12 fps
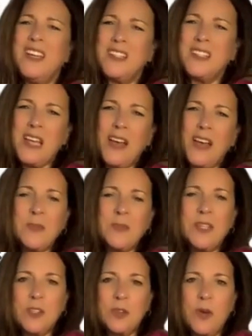have some
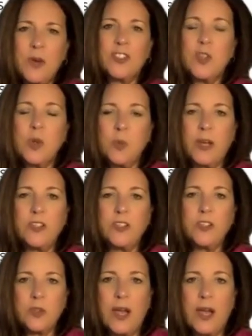consideration to when you're
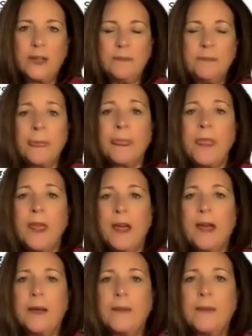traveling.
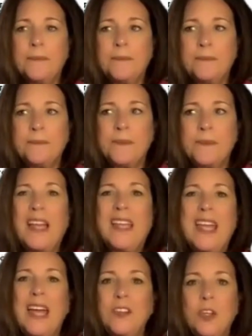Um,
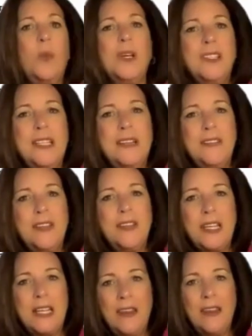Again, you don't want to leave it
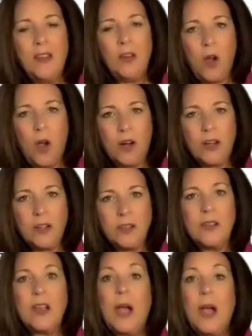in the car.
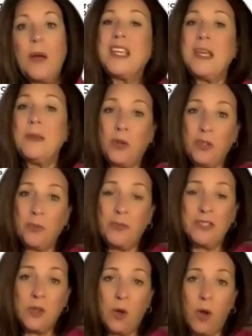I would keep all your
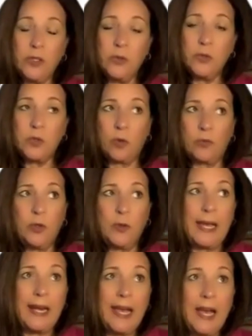meds on you. So if you
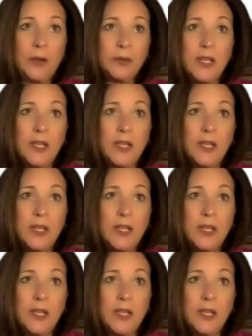get out,